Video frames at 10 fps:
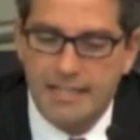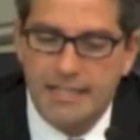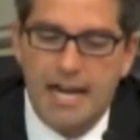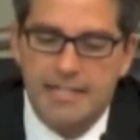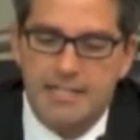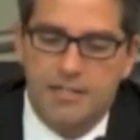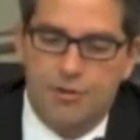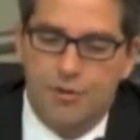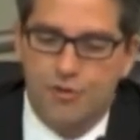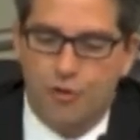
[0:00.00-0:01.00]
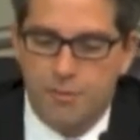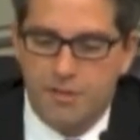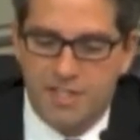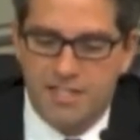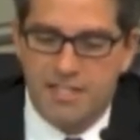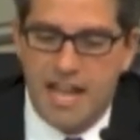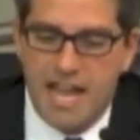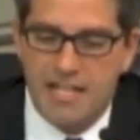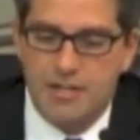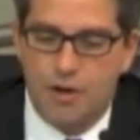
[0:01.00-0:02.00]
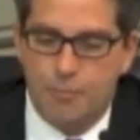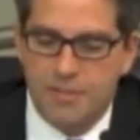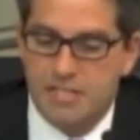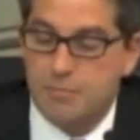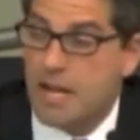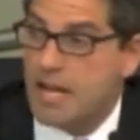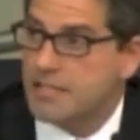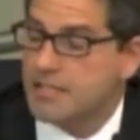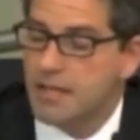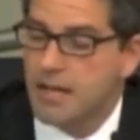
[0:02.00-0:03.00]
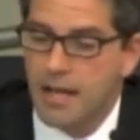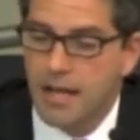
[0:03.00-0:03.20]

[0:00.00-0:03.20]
united in their enjoyment of this enhanced open space.